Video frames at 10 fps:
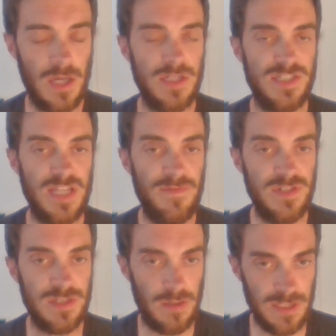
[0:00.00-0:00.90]

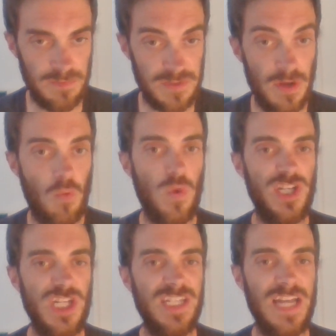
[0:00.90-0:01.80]
seven times,
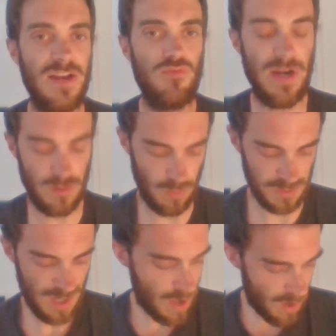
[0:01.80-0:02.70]
which is a record.